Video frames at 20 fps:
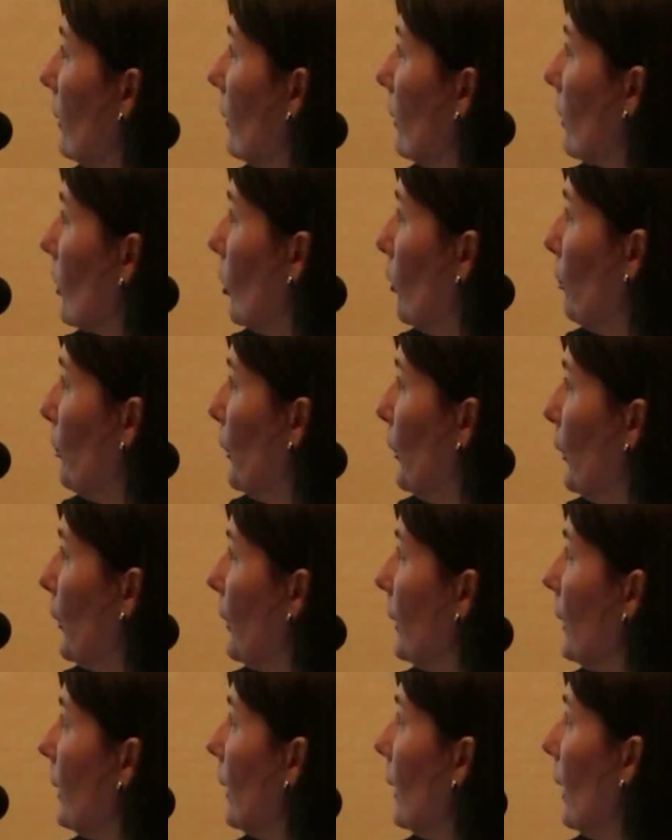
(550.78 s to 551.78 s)

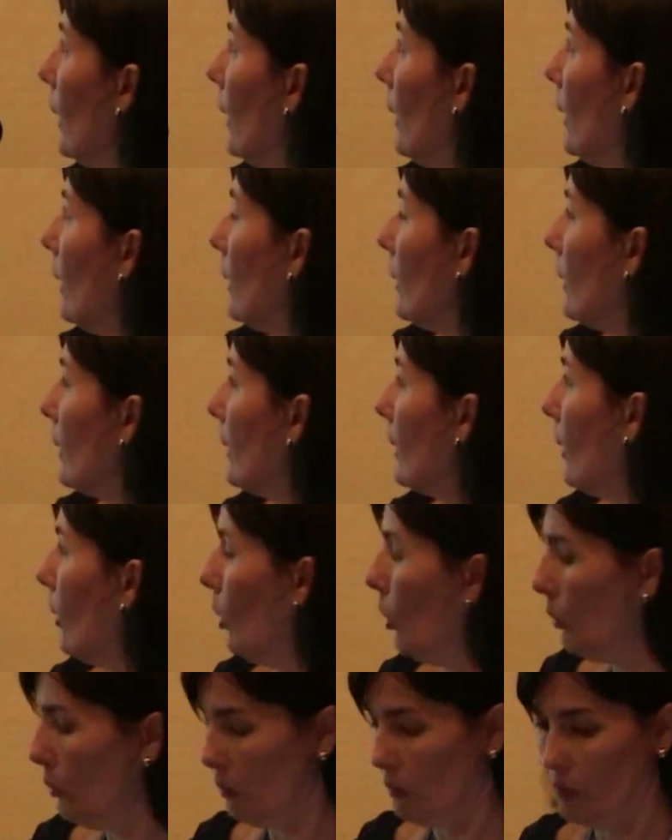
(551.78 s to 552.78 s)
computed.
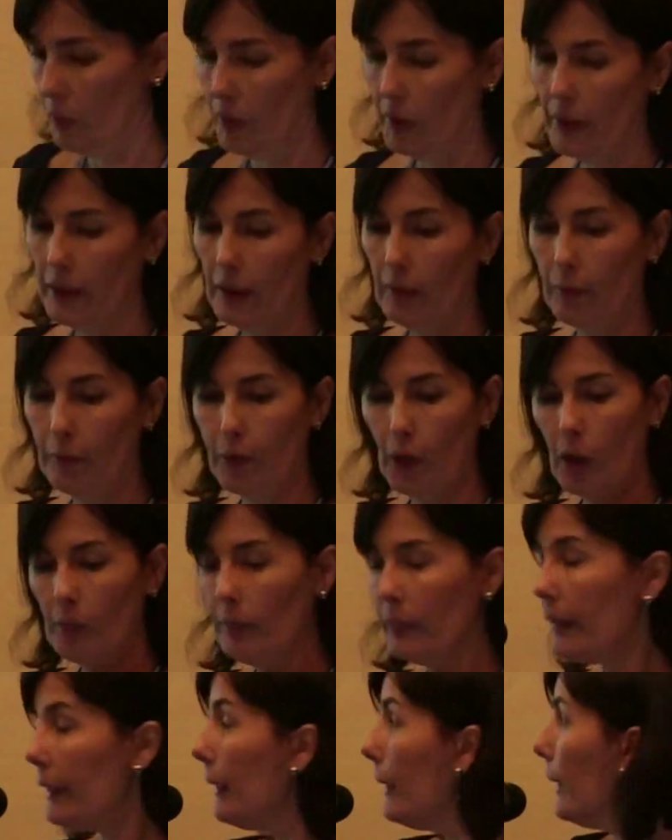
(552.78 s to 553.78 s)
So
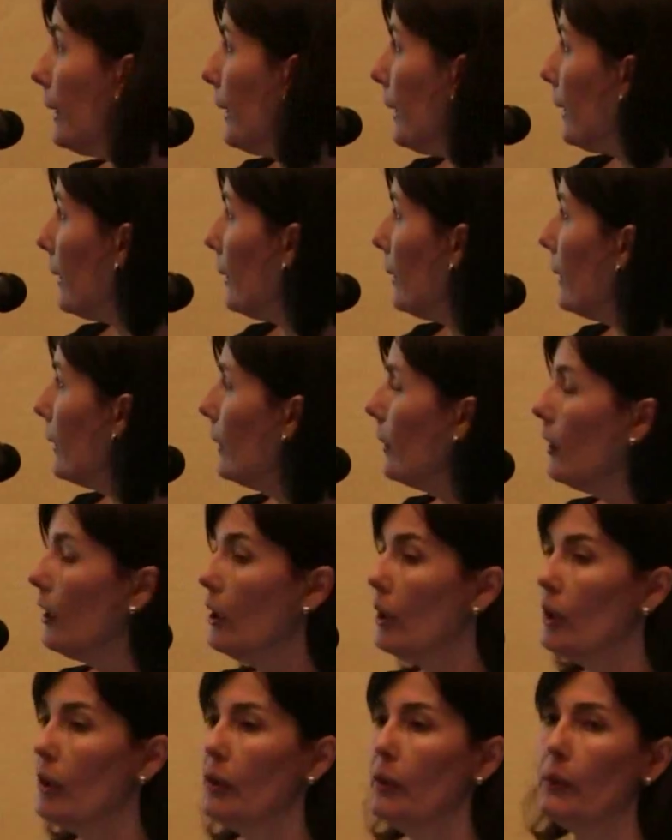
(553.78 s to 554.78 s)
from here
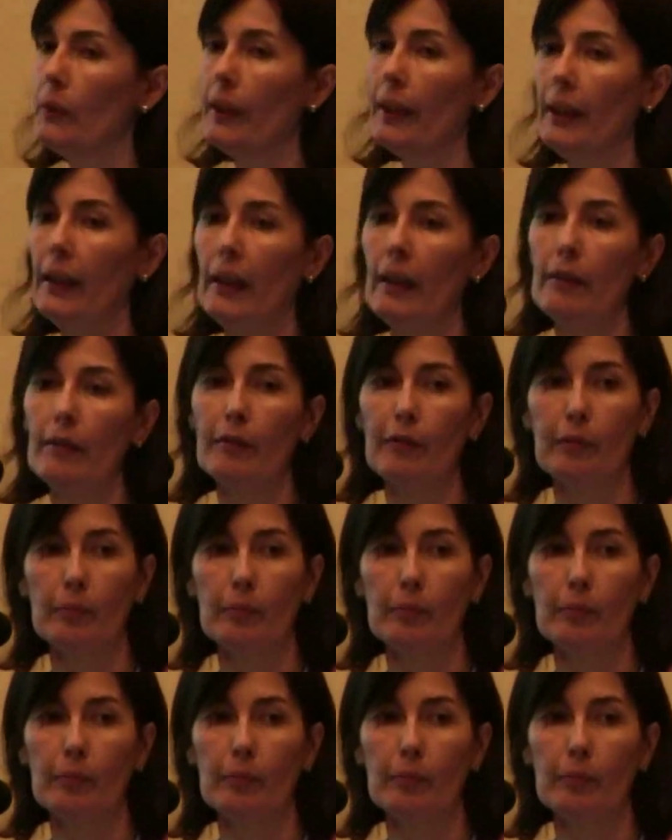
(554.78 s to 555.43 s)
you can have